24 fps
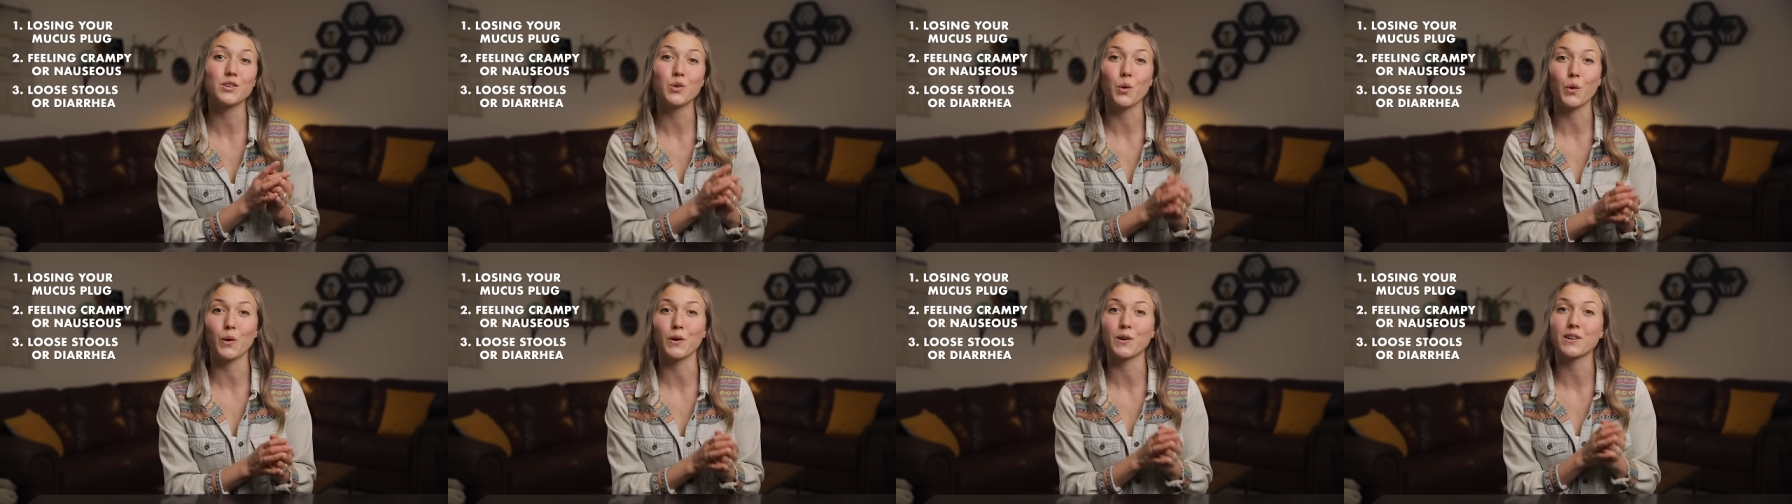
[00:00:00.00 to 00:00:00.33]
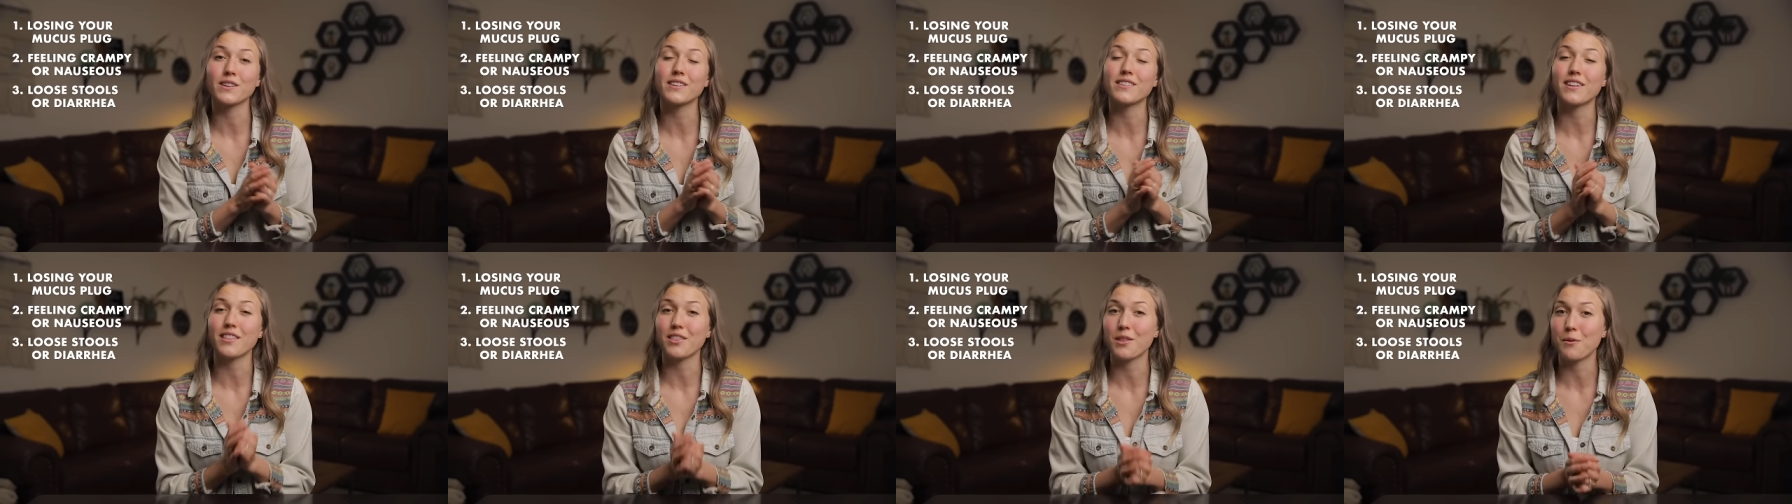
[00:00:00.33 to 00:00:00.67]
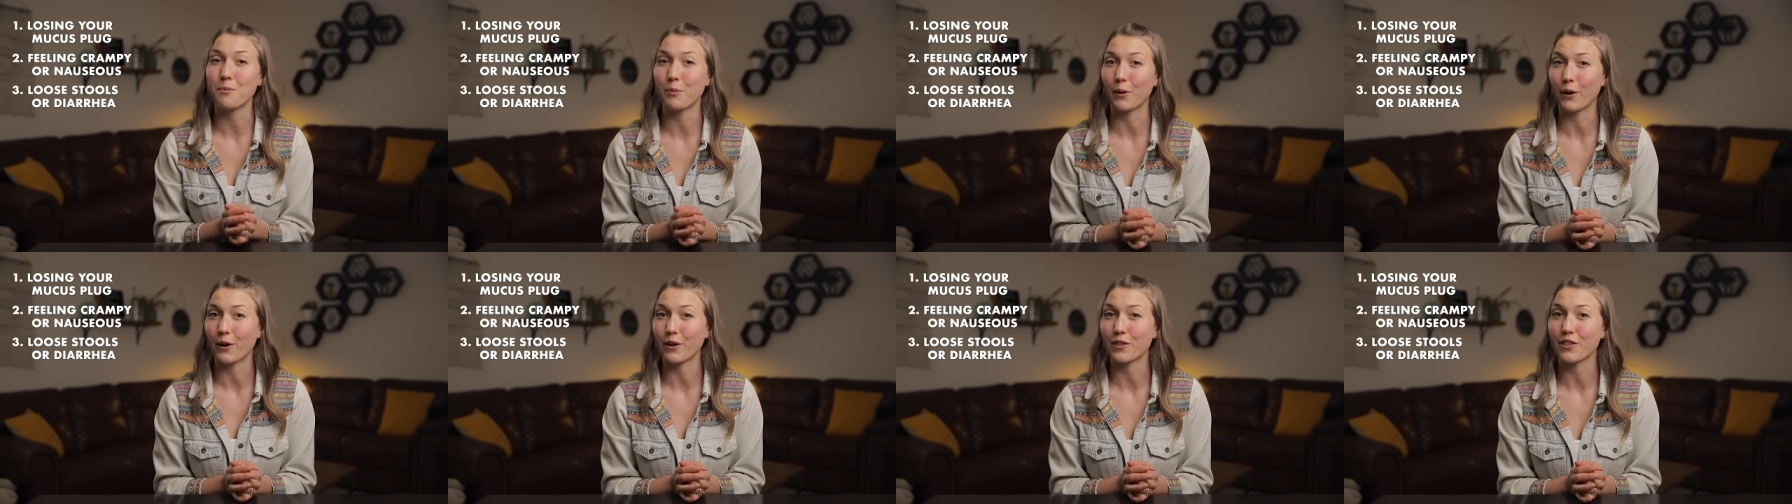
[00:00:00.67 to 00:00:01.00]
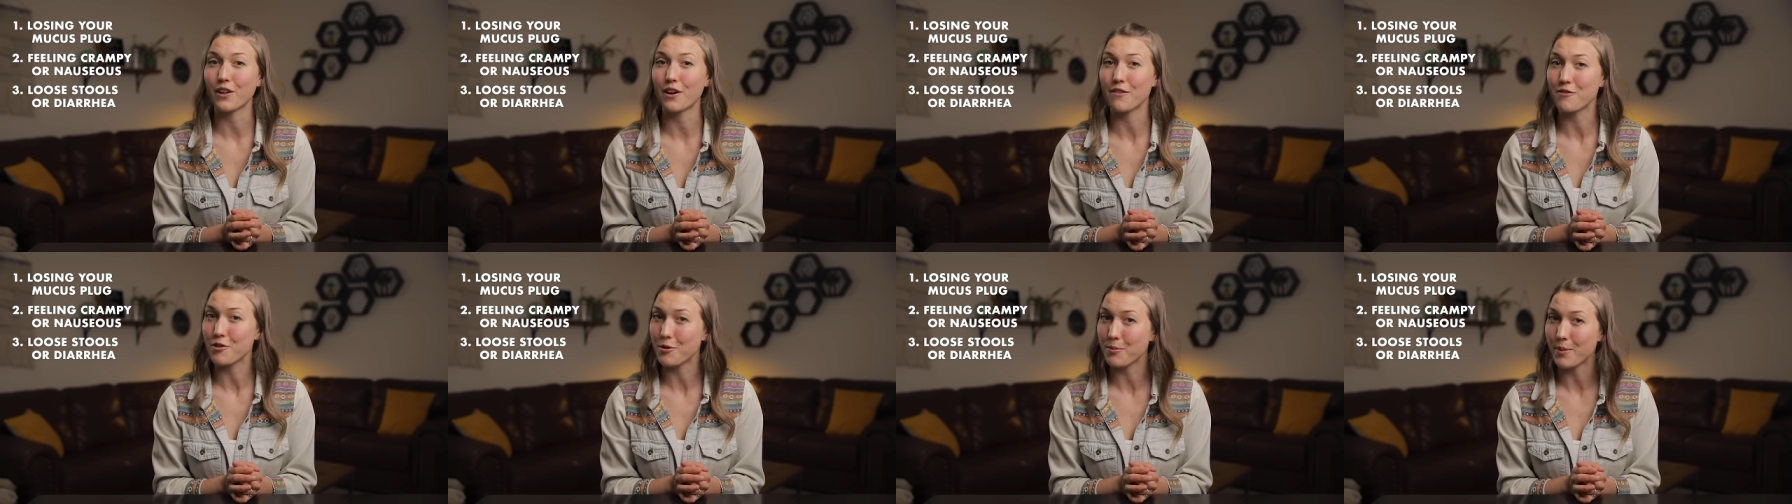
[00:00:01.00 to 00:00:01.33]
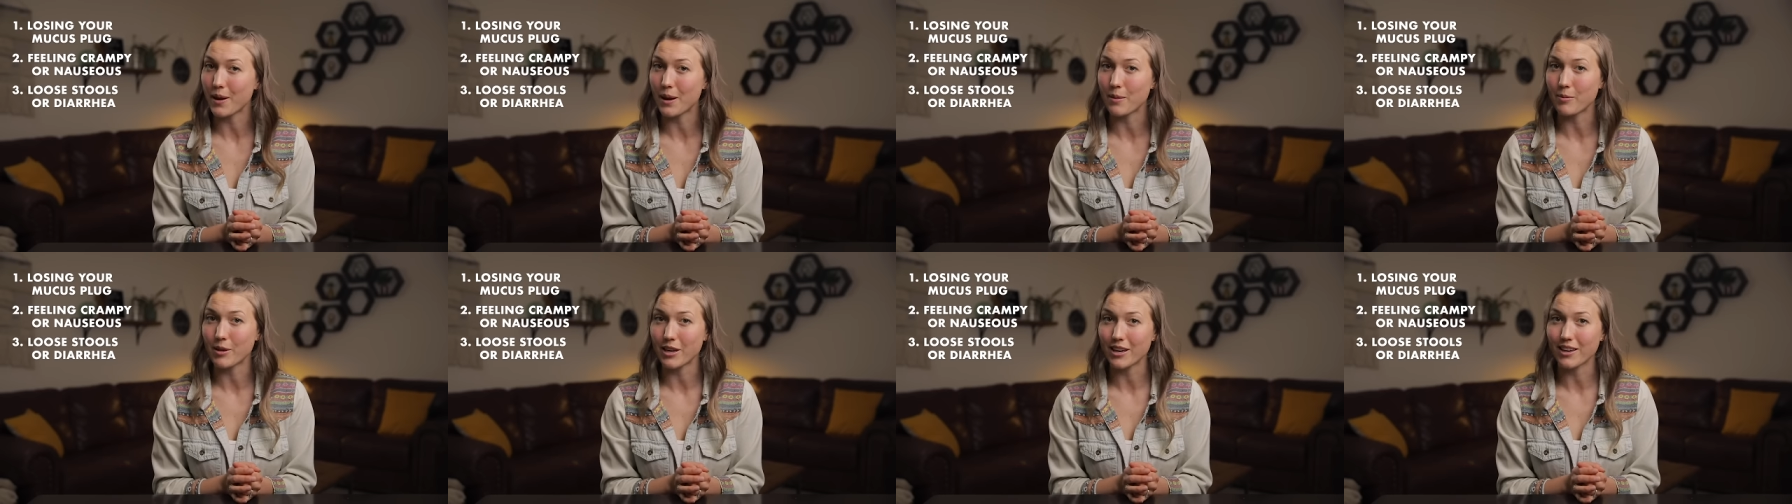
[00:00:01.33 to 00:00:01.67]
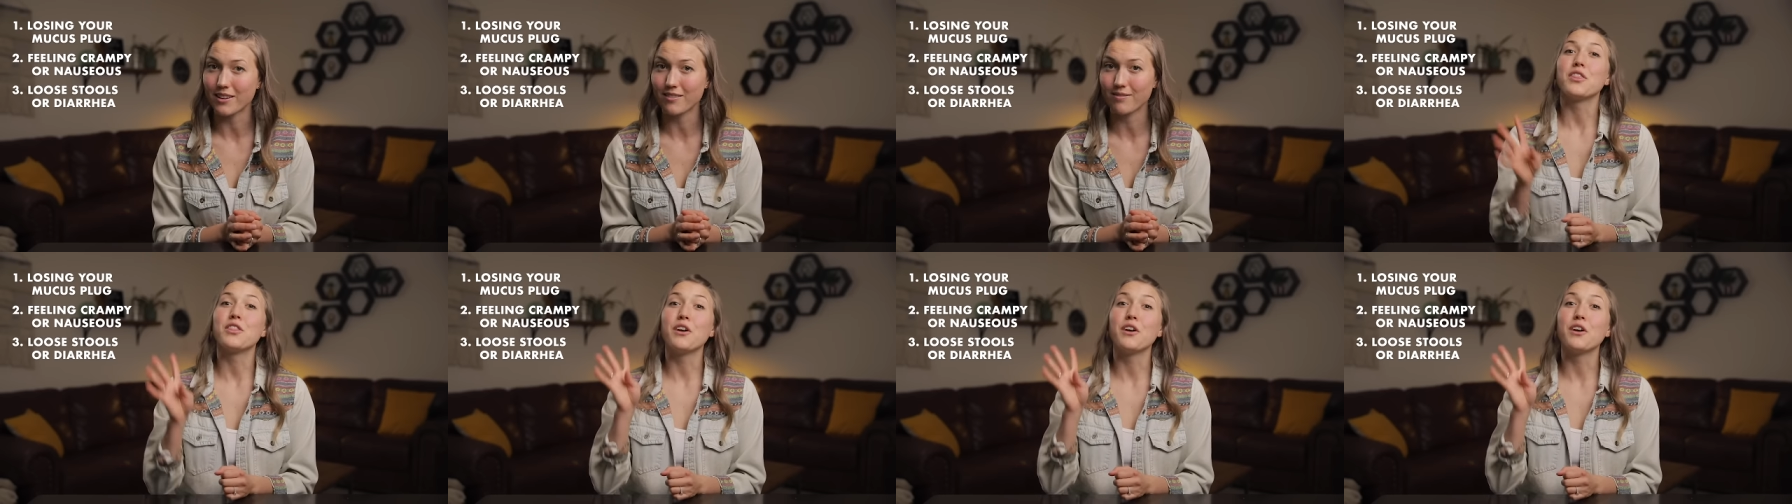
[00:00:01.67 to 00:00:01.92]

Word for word: towards towards the birth of your baby.